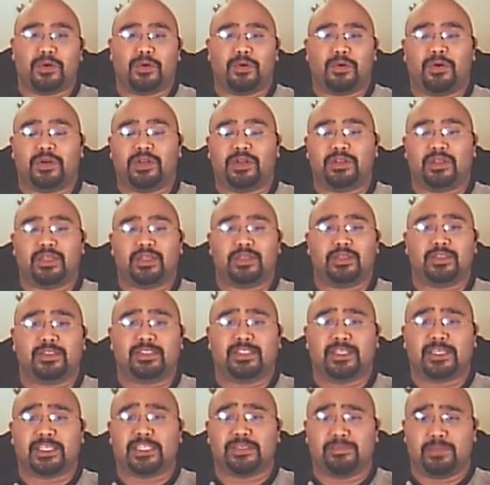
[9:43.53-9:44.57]
and then 6
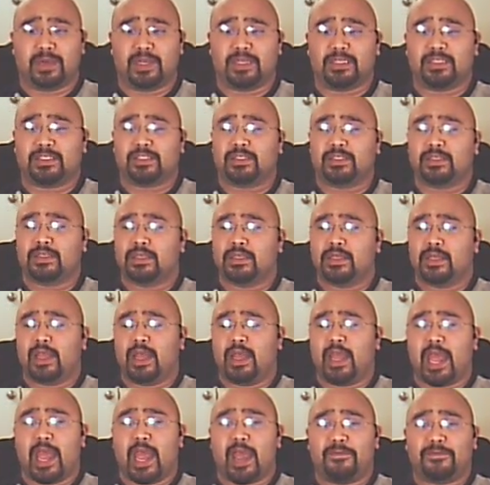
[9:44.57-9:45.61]
months
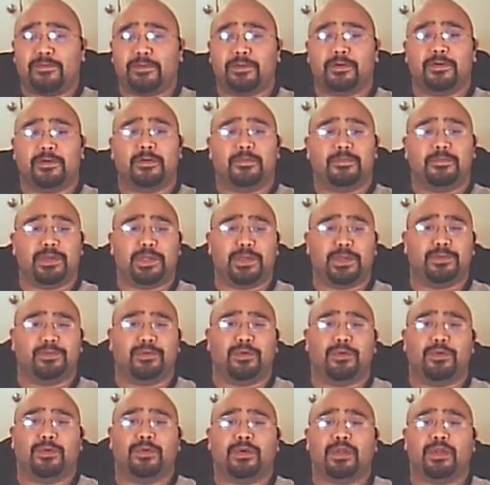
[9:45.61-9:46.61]
after being rolled.